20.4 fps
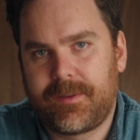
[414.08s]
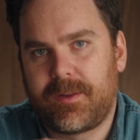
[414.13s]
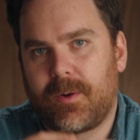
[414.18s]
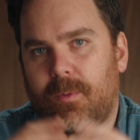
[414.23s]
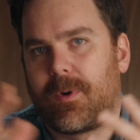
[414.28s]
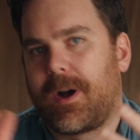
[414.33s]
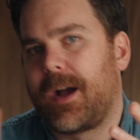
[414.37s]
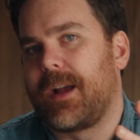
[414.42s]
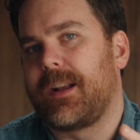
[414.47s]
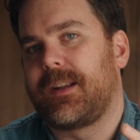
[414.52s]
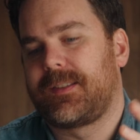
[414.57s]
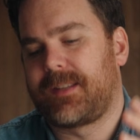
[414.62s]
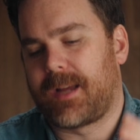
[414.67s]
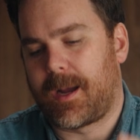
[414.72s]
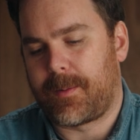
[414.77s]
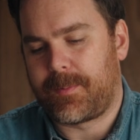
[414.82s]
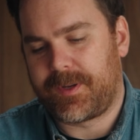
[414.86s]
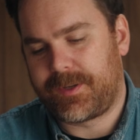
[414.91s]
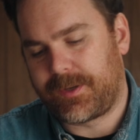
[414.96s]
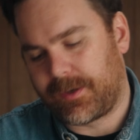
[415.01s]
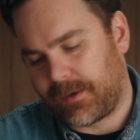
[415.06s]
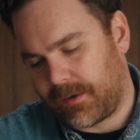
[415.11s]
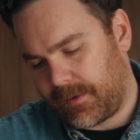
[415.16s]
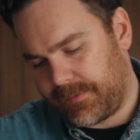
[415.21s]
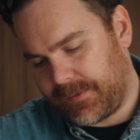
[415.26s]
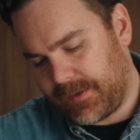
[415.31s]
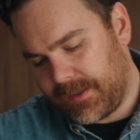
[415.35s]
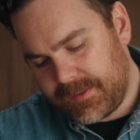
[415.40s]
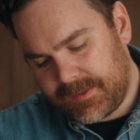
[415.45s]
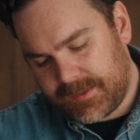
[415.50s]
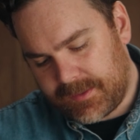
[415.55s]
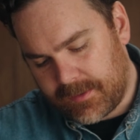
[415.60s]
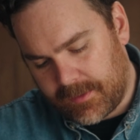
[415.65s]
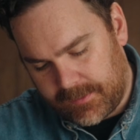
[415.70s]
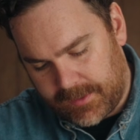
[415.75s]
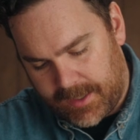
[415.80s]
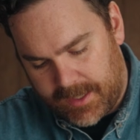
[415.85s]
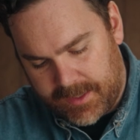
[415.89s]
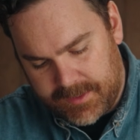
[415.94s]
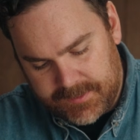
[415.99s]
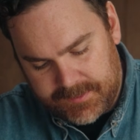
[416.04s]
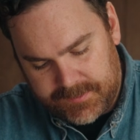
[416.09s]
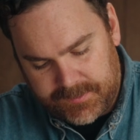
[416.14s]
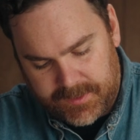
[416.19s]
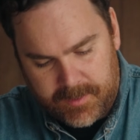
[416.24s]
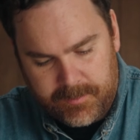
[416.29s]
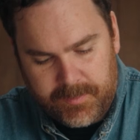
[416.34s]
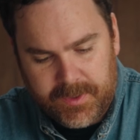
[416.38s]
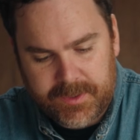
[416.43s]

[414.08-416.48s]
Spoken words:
The widest aperture on this lens in